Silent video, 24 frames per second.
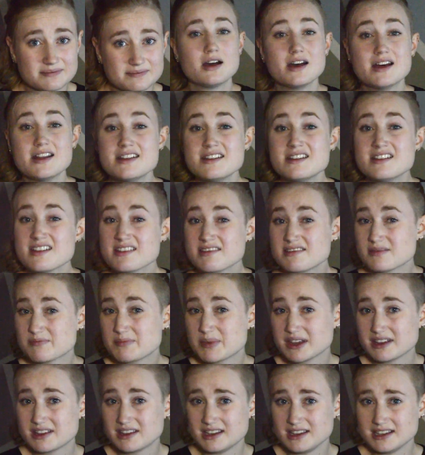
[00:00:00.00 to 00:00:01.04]
Another
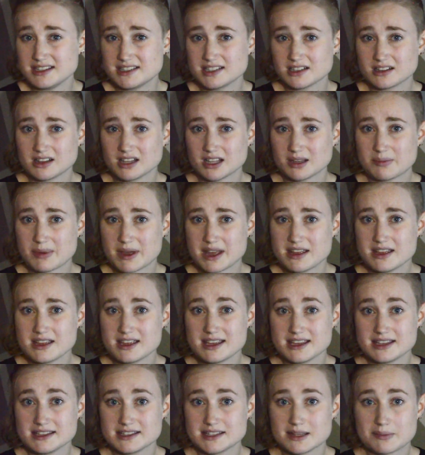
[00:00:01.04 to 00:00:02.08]
big key to clickbait
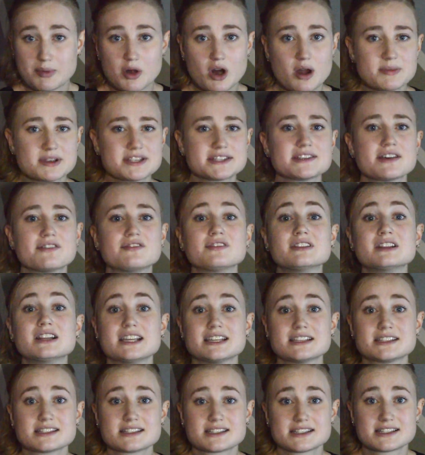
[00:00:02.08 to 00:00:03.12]
is the promise of
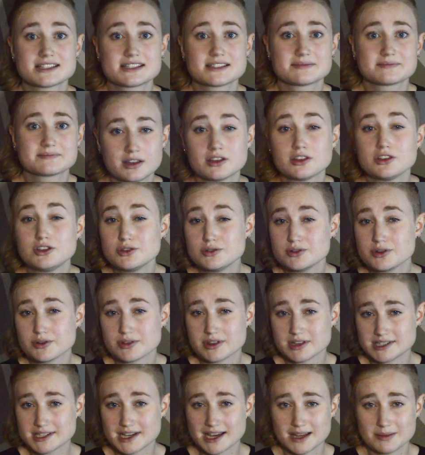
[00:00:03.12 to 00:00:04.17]
lists. You know
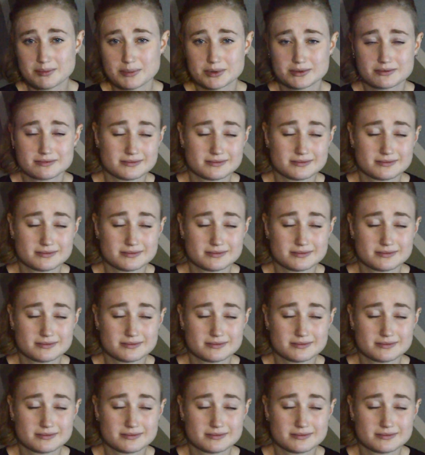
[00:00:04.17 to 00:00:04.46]
the type.